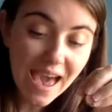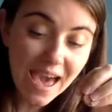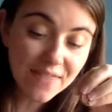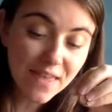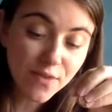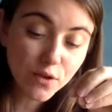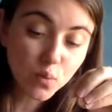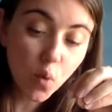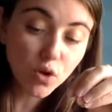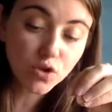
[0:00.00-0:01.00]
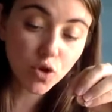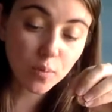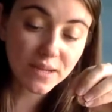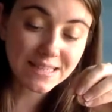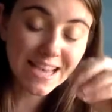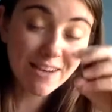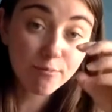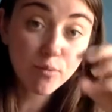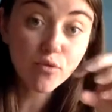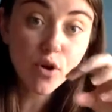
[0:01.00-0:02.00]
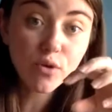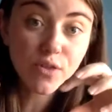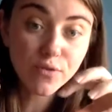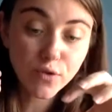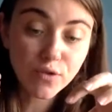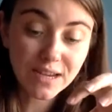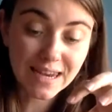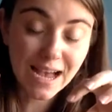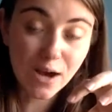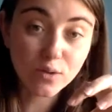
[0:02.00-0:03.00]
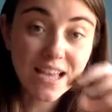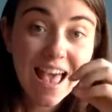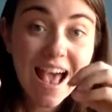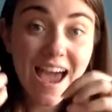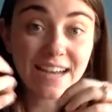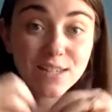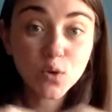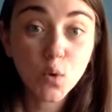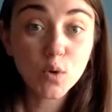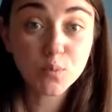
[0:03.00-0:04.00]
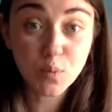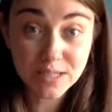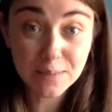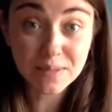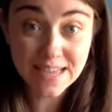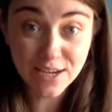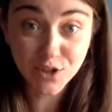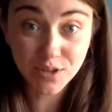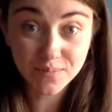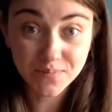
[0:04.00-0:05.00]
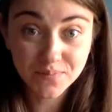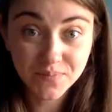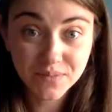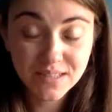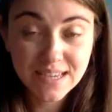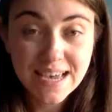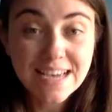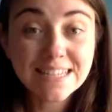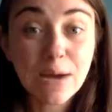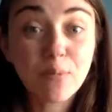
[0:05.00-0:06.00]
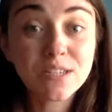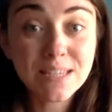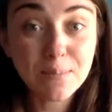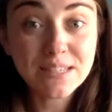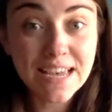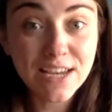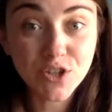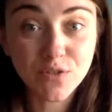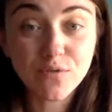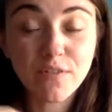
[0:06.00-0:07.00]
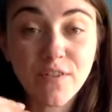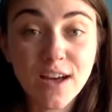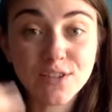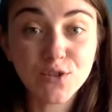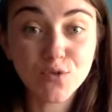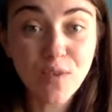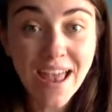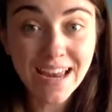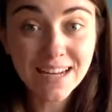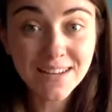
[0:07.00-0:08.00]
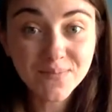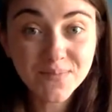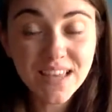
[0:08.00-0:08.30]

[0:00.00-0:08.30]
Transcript: And then those water droplets have broken through the cloud and it's caused precipitation. Now, precipitation refers to rain